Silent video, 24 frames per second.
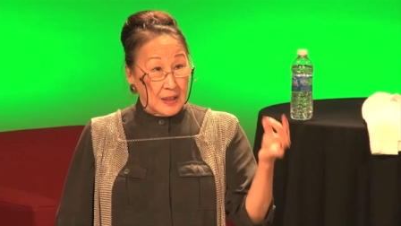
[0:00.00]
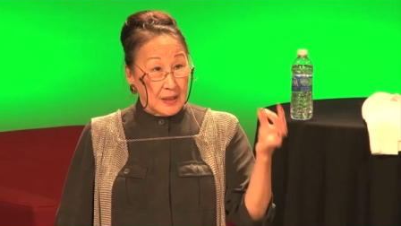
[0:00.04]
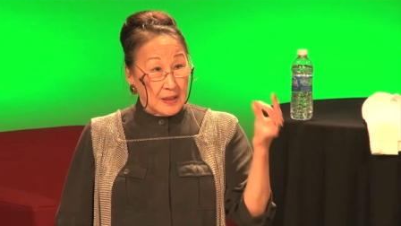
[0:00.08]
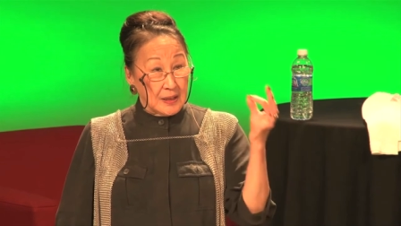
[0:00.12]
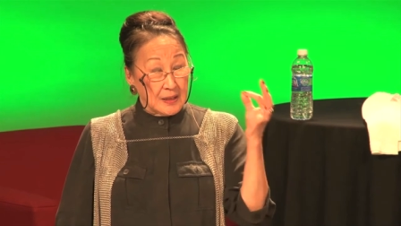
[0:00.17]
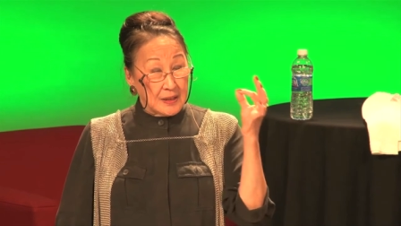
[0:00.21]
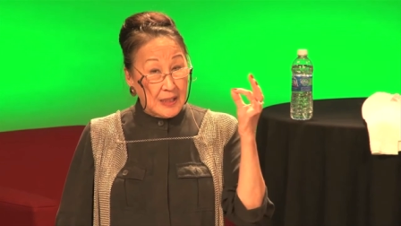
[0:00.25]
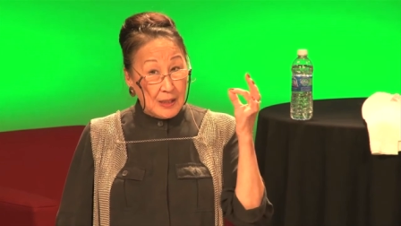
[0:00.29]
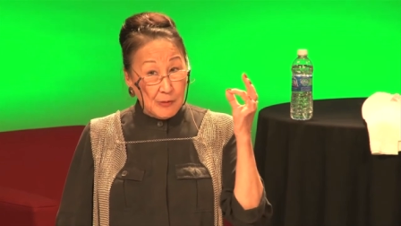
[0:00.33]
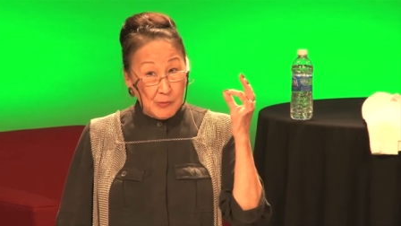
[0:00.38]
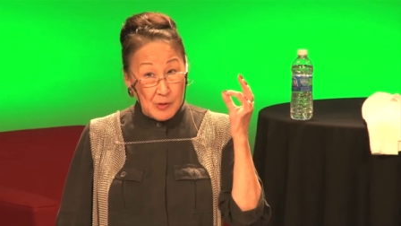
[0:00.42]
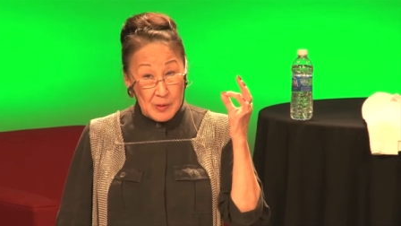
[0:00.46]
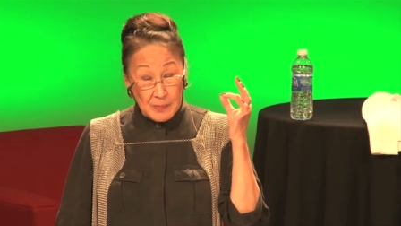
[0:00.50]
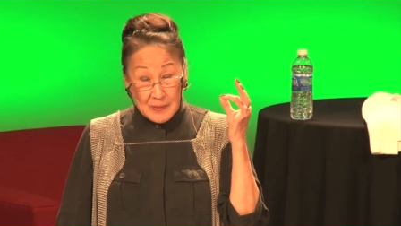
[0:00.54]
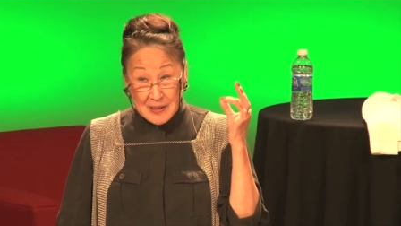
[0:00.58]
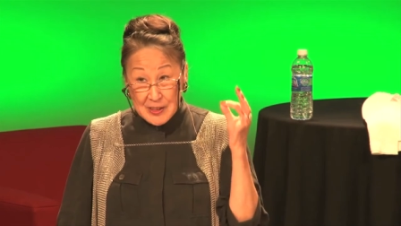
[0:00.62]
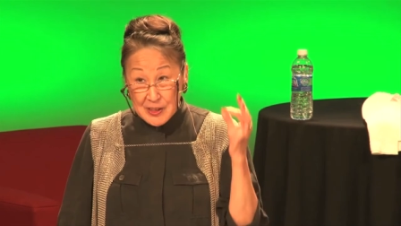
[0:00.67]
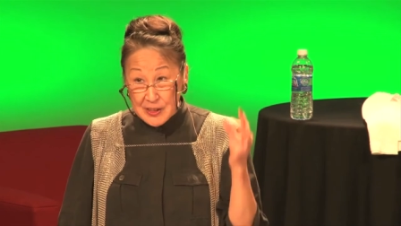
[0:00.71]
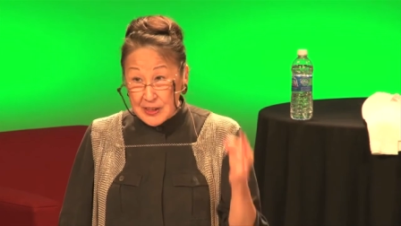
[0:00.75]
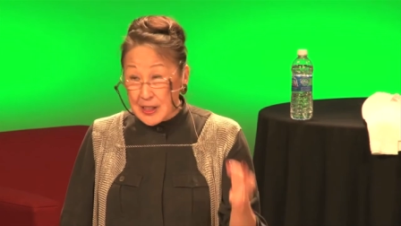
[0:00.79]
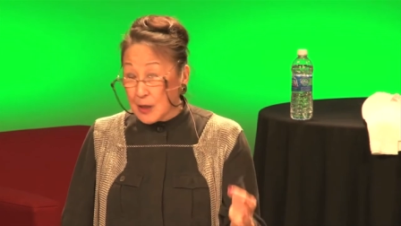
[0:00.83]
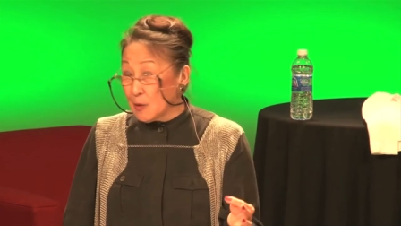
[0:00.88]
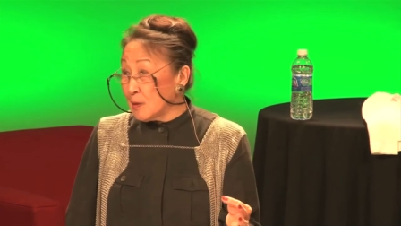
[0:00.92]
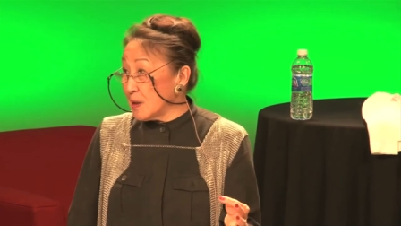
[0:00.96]
they will be
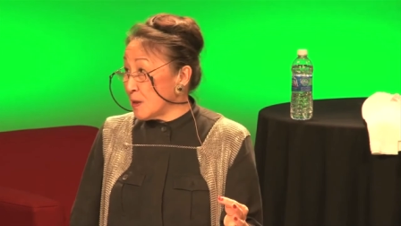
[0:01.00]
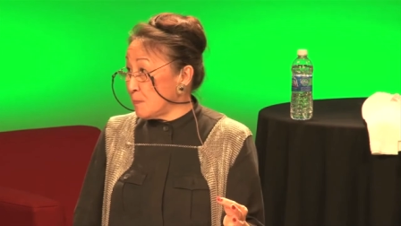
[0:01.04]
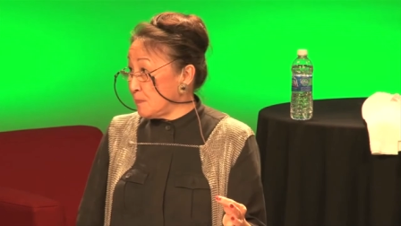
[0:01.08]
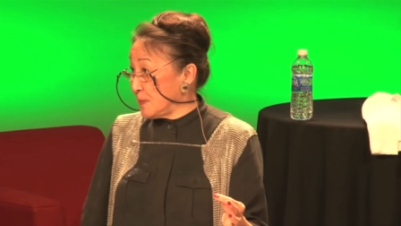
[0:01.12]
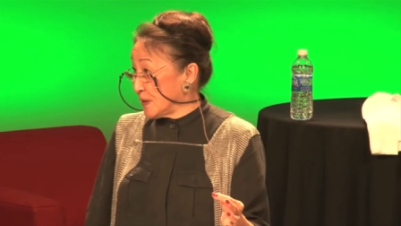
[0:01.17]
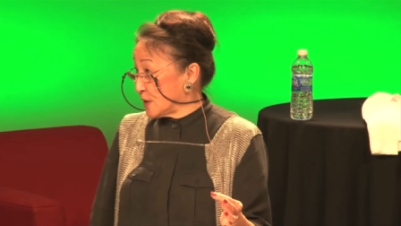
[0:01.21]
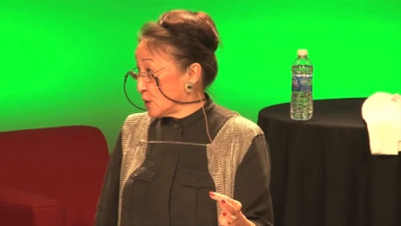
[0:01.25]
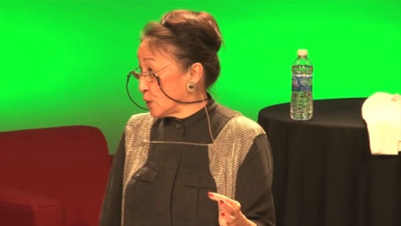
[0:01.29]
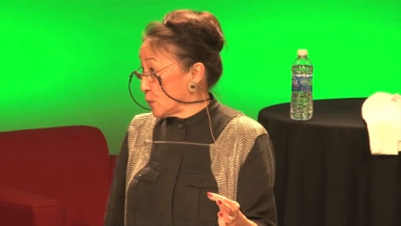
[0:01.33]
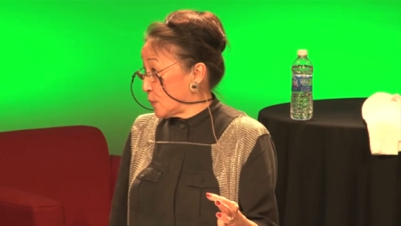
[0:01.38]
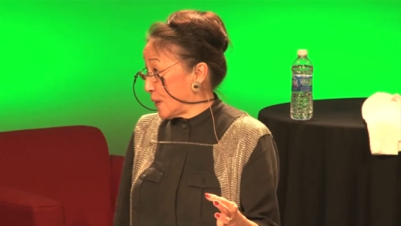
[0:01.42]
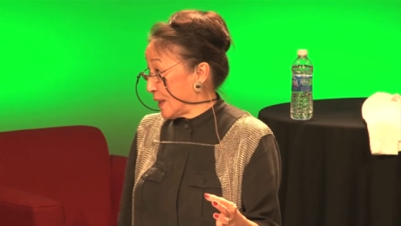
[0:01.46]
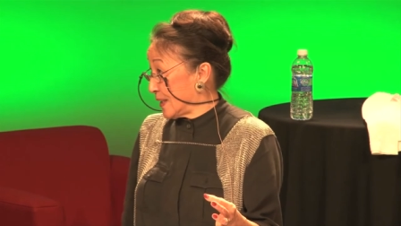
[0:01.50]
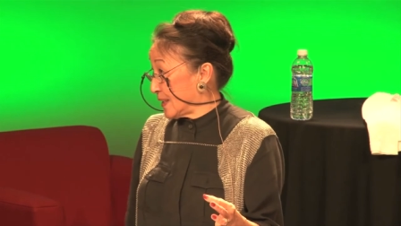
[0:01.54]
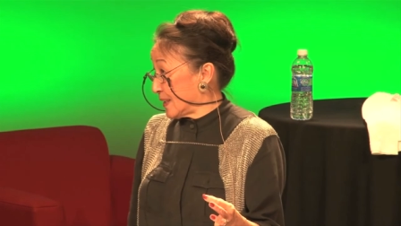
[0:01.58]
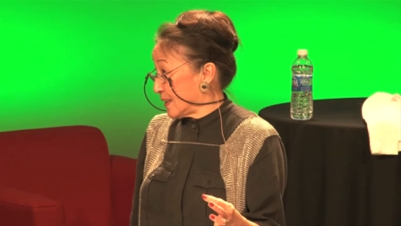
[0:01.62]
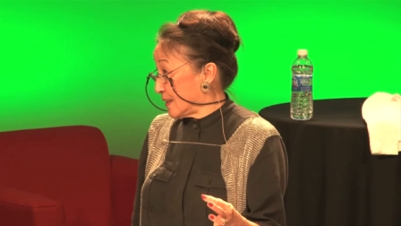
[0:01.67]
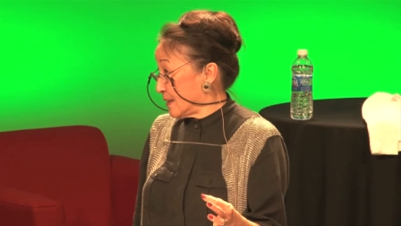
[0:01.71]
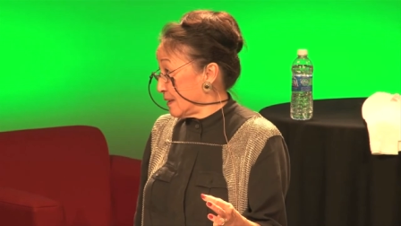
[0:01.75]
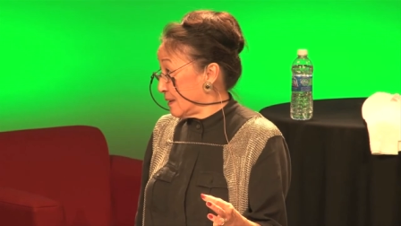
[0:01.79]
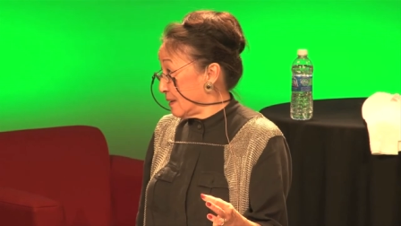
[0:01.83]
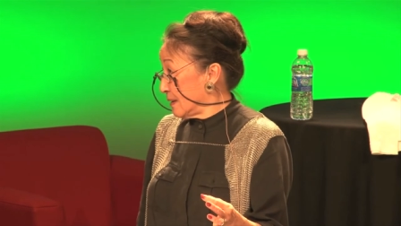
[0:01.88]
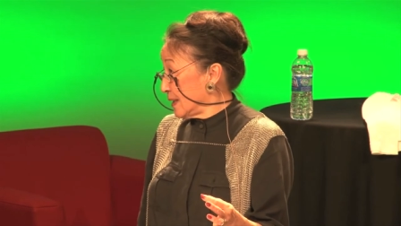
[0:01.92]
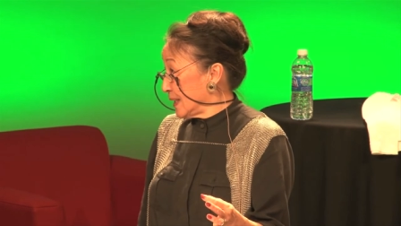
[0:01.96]
so habituated
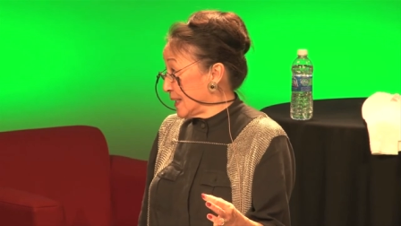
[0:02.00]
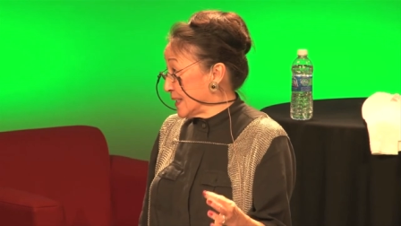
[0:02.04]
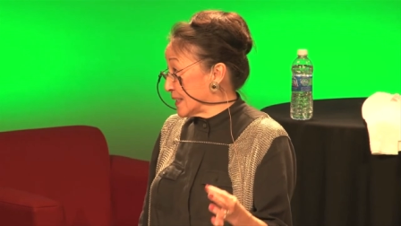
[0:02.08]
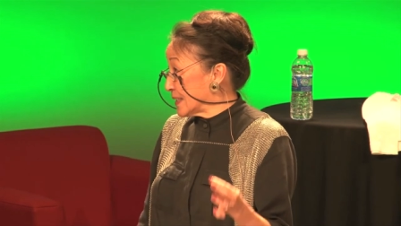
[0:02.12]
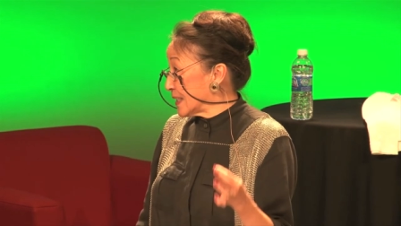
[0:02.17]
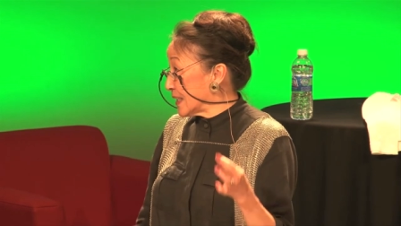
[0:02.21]
into